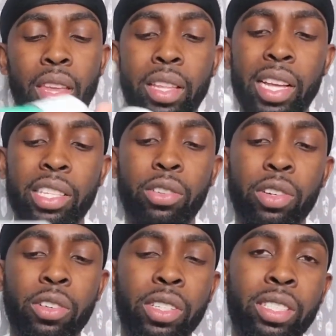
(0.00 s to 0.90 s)
That
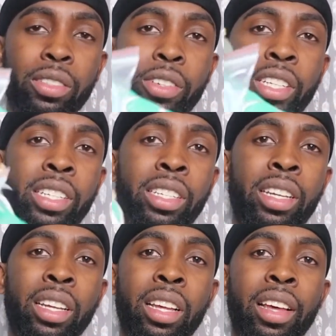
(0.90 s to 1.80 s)
turquoise green
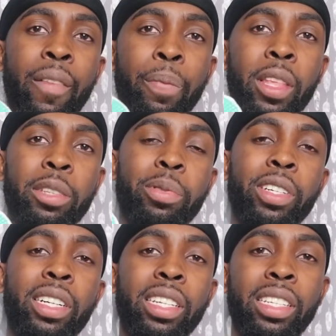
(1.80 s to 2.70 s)
is
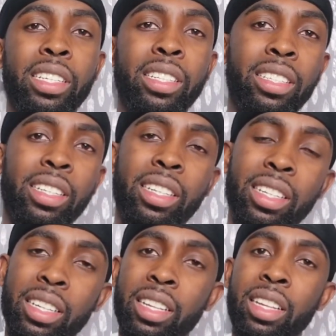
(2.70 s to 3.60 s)
pretty clean.
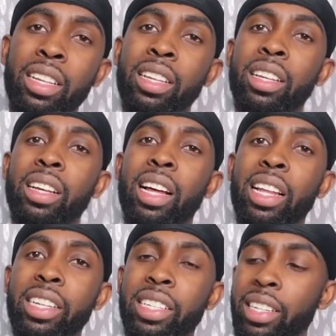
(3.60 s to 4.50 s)
I
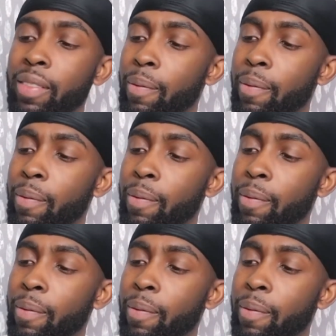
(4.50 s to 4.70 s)
like that.